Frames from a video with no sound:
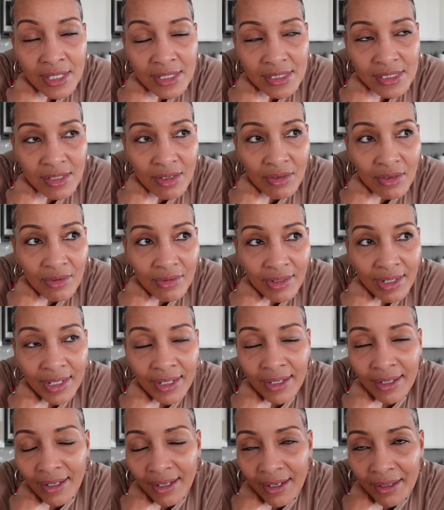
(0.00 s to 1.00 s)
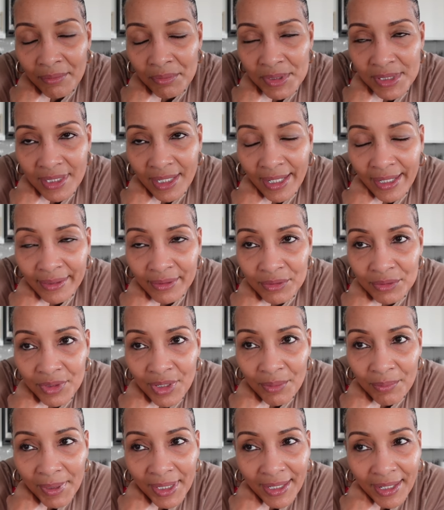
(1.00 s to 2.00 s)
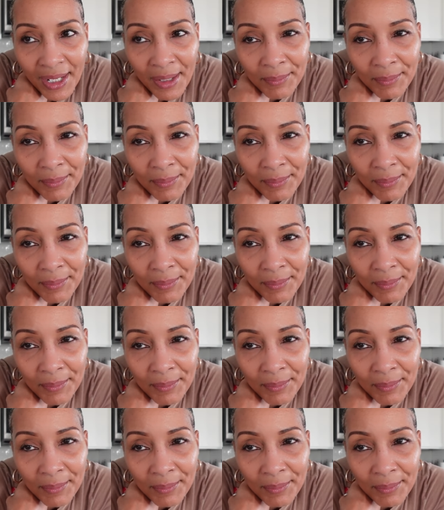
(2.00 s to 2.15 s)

So I was like, you know what?